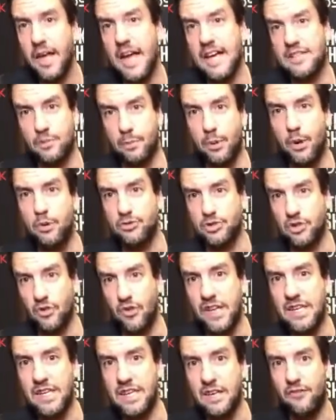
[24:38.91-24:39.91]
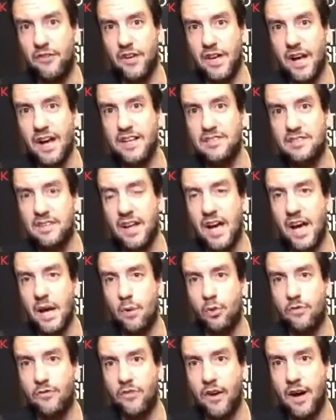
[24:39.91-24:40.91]
as opposed to Lane Kiffin. I said I
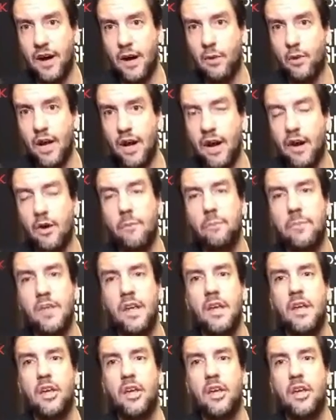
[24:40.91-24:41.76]
would I would hire him.